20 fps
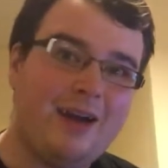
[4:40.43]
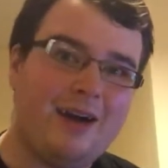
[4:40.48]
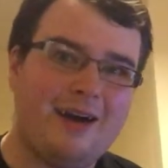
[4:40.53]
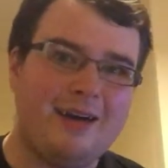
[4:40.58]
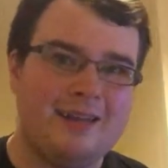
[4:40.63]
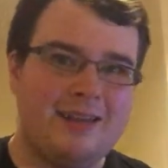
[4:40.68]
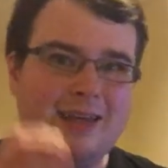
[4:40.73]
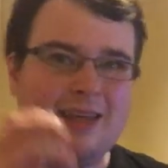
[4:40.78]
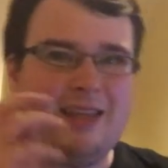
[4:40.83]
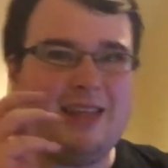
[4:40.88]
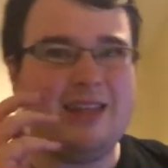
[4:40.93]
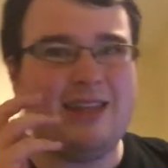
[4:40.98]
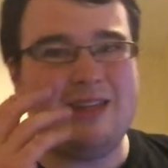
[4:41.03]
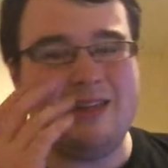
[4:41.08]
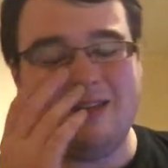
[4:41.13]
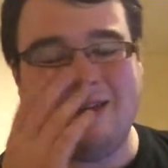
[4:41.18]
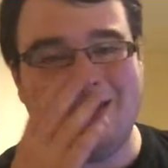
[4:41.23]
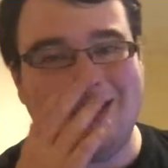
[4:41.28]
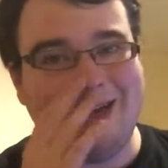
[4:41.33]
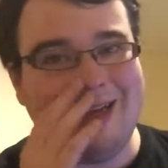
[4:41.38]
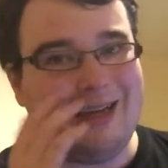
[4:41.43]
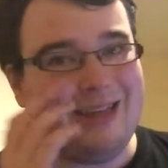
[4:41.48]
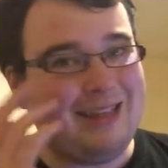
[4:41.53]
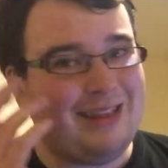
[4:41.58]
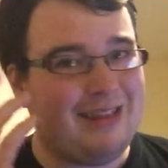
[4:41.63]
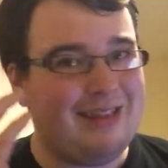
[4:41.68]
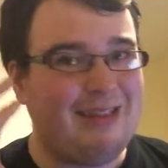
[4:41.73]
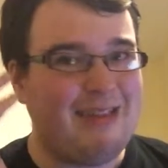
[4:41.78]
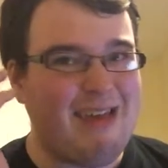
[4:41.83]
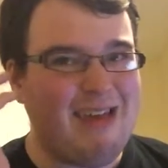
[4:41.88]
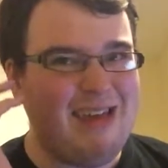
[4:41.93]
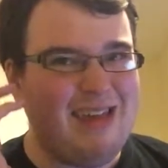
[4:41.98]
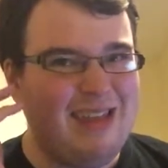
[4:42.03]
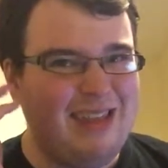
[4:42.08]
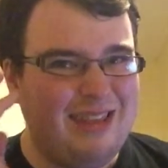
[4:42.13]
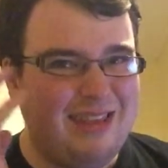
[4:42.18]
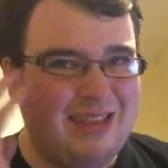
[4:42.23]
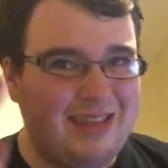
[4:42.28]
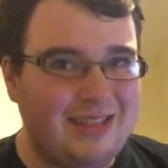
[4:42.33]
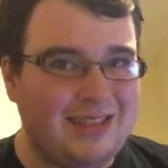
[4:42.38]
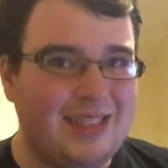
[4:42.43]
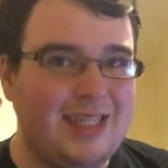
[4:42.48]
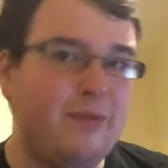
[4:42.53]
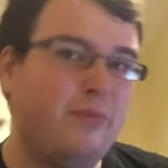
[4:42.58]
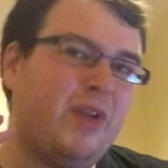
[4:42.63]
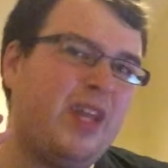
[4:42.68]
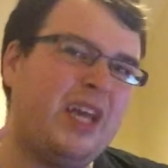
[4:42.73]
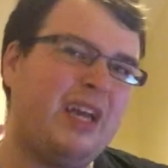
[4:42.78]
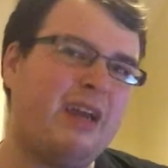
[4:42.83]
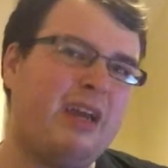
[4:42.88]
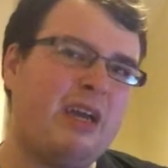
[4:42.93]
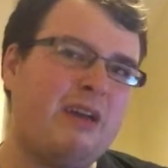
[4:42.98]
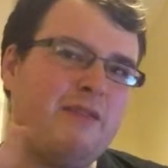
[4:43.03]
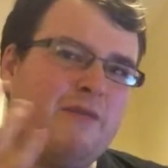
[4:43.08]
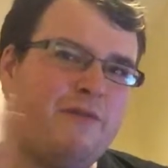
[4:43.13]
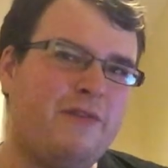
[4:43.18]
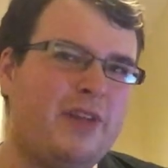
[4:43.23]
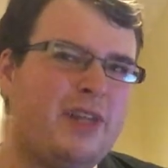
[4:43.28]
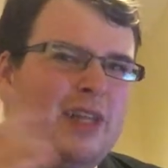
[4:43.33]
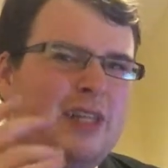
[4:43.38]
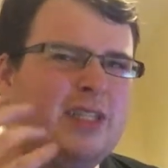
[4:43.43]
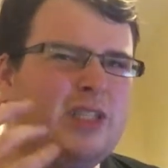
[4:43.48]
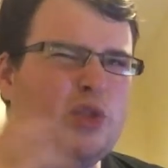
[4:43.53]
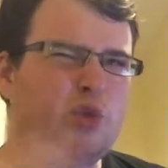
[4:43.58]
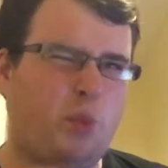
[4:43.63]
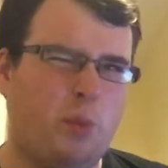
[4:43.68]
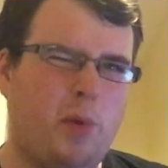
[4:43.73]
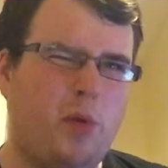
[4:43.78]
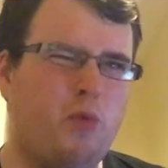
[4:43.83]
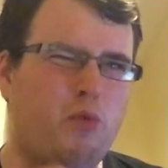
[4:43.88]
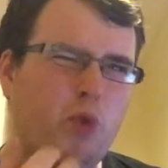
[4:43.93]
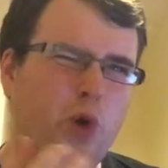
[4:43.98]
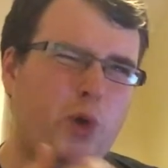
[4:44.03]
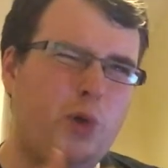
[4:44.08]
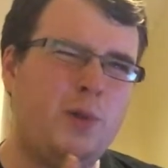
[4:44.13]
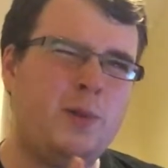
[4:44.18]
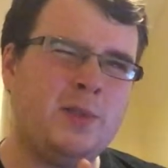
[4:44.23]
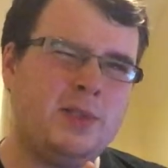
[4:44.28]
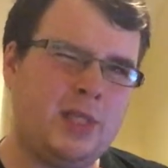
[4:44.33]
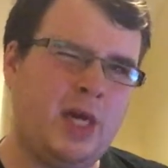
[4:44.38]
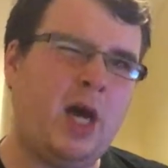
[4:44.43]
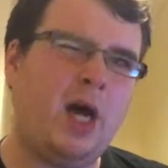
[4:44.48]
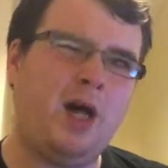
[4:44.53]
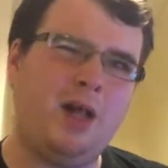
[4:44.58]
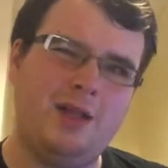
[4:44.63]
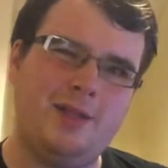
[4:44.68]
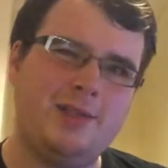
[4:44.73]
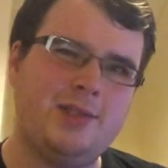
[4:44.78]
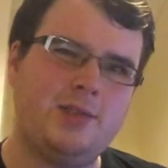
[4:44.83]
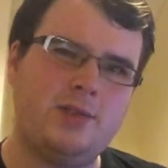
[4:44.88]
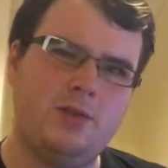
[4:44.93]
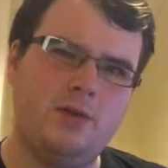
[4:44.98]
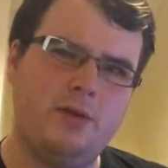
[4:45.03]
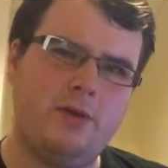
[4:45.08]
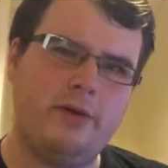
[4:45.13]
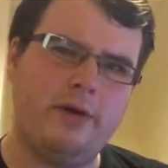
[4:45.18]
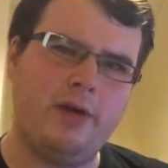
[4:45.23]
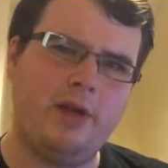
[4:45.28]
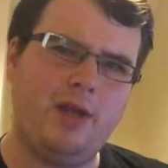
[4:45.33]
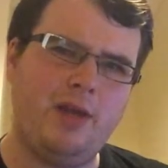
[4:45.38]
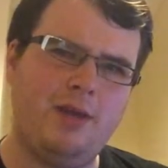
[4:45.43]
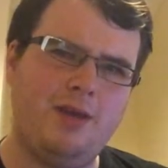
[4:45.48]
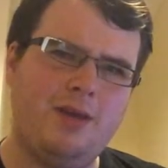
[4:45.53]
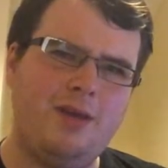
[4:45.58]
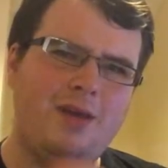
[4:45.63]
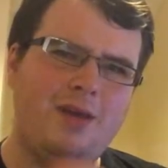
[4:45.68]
They seem like villains from a Roald Dahl story.